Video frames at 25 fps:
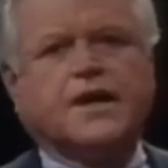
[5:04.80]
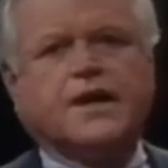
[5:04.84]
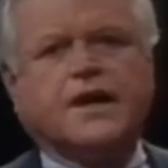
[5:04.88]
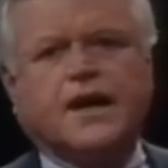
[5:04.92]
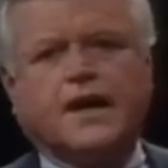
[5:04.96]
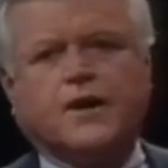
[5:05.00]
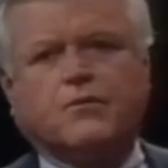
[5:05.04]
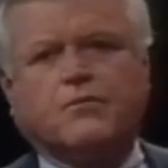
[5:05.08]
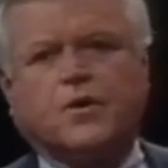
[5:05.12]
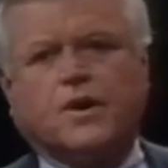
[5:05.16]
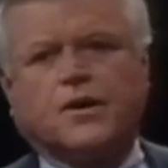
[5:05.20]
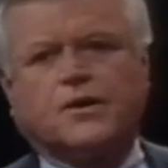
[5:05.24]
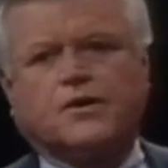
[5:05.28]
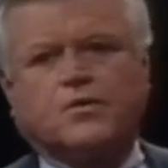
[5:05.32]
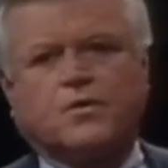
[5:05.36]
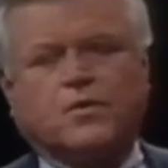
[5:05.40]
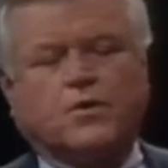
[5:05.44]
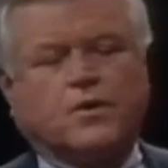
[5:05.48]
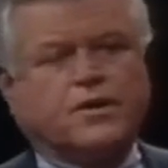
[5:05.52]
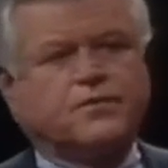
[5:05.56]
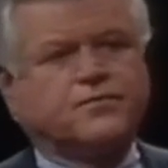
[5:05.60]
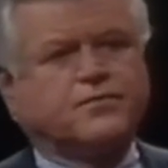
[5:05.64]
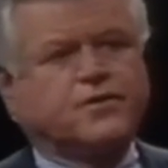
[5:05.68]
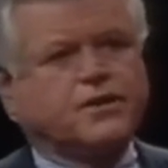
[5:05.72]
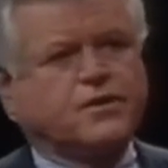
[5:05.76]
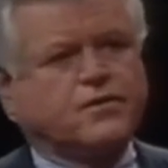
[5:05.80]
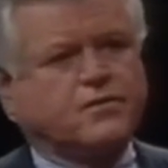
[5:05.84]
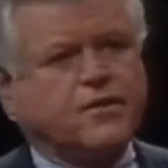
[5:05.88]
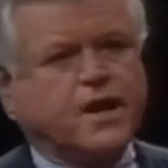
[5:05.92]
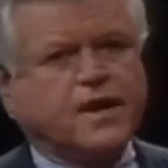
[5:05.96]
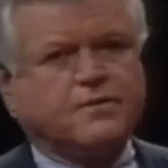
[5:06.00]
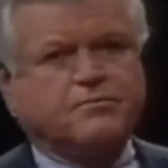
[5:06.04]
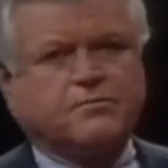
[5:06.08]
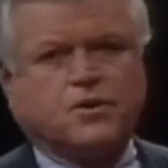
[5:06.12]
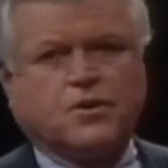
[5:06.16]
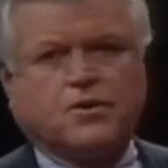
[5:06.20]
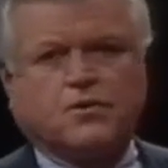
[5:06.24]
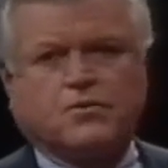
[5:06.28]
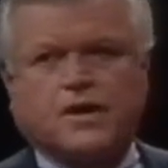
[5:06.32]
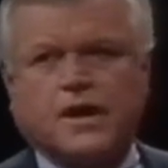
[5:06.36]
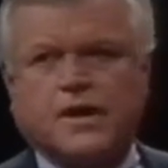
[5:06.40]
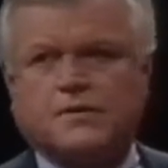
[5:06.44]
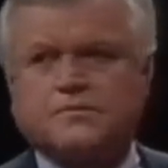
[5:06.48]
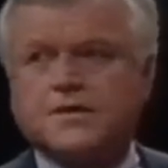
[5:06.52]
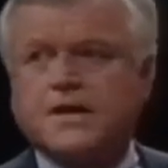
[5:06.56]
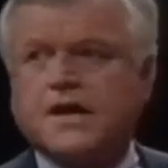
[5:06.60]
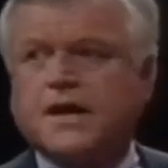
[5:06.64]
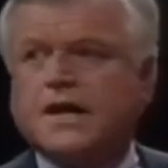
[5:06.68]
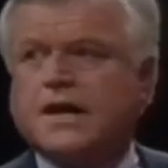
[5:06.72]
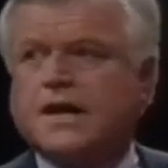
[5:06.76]
and one quarter for the grant
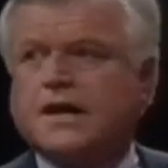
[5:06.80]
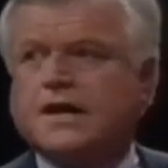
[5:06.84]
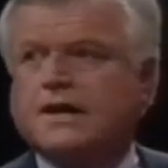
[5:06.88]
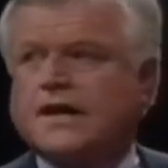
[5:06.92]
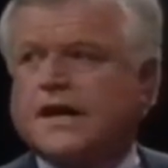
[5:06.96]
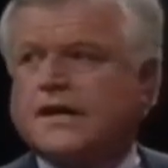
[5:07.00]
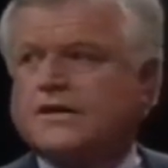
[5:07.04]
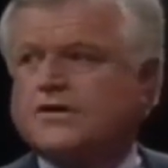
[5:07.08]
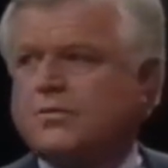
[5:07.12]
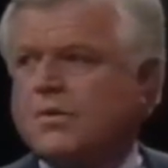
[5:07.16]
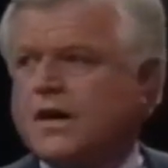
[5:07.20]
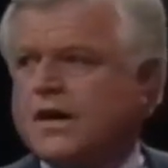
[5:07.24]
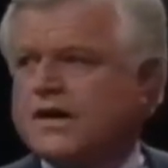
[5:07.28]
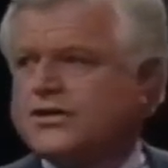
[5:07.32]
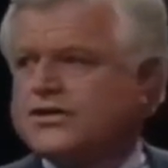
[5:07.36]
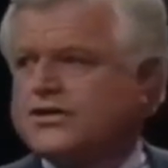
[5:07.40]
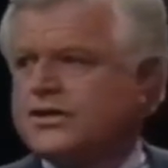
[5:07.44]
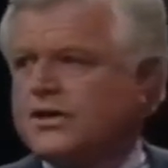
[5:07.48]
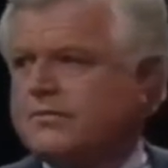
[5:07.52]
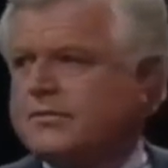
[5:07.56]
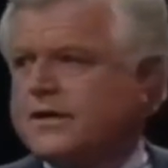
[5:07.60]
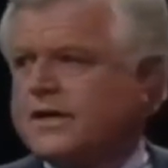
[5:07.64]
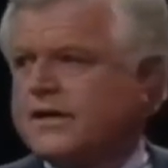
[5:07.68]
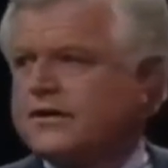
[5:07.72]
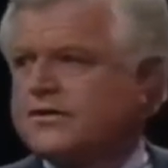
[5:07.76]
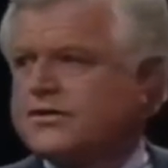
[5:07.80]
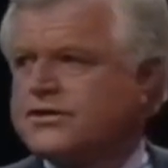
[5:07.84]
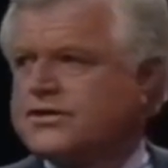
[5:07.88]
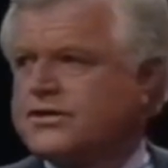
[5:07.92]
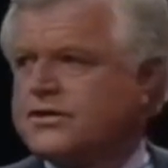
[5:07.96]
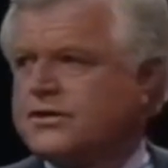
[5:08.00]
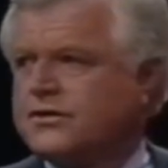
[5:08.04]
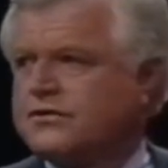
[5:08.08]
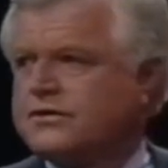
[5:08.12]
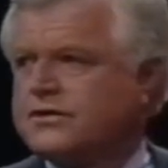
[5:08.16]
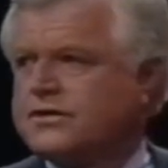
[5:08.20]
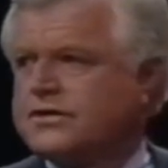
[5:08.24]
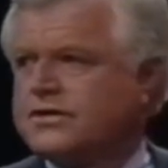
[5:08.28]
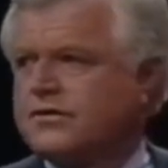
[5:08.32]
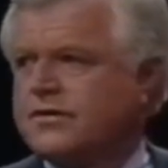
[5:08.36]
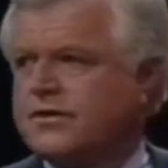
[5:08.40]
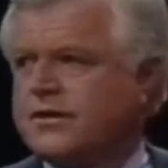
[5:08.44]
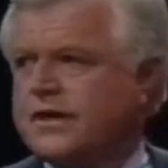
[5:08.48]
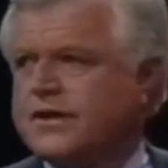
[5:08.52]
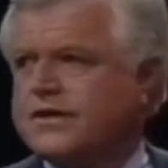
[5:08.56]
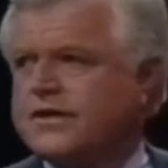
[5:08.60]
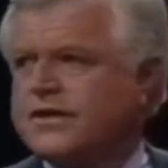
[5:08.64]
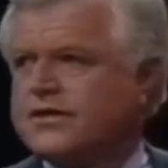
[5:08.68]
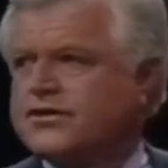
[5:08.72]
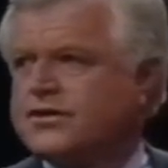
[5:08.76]
programs. That's why so many of the students that are
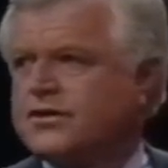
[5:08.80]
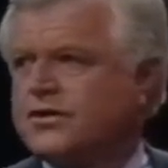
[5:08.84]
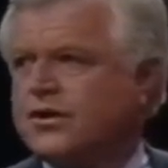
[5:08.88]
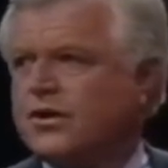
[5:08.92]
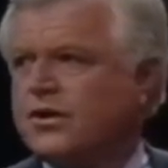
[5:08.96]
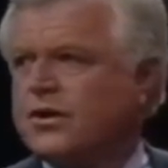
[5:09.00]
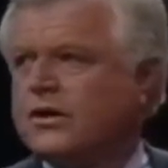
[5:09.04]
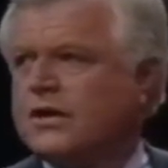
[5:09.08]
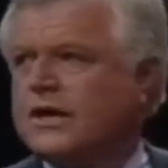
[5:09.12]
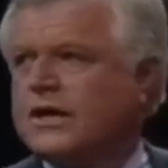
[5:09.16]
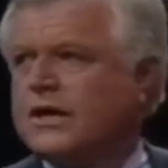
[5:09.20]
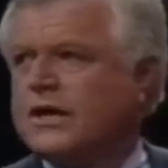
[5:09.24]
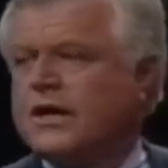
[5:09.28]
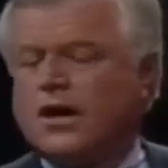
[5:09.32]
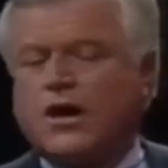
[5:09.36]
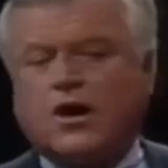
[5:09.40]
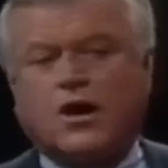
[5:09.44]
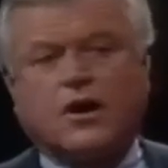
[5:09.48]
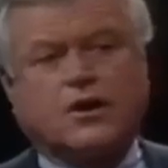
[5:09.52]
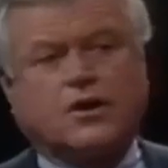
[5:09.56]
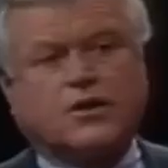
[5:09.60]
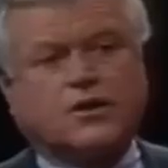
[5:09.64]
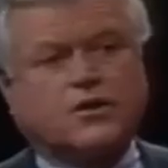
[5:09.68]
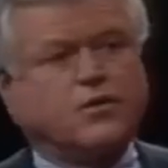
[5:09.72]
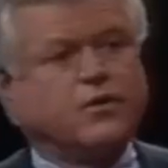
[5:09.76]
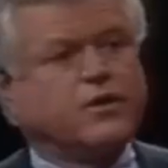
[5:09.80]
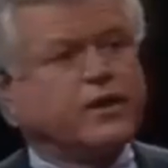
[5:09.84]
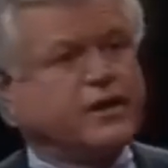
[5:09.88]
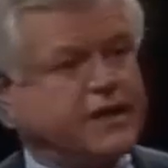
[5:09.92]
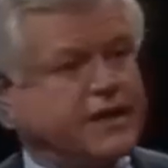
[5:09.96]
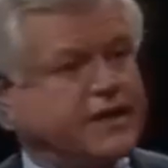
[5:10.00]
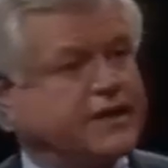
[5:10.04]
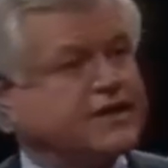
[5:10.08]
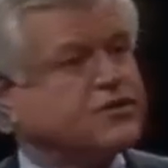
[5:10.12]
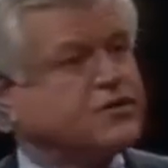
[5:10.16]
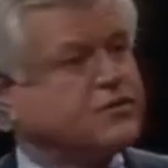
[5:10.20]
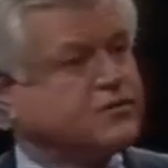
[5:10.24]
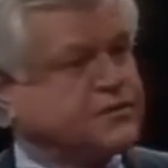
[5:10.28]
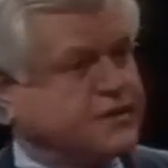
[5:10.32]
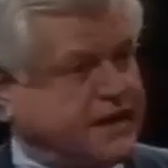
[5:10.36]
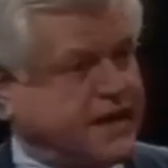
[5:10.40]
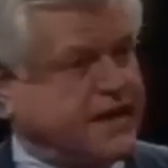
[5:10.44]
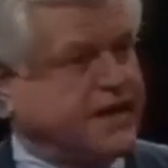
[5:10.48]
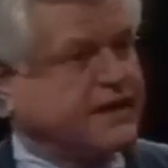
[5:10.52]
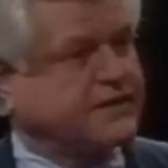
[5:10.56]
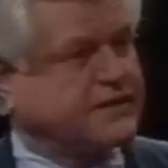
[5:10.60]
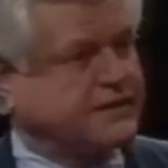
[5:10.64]
in this hall are going into debt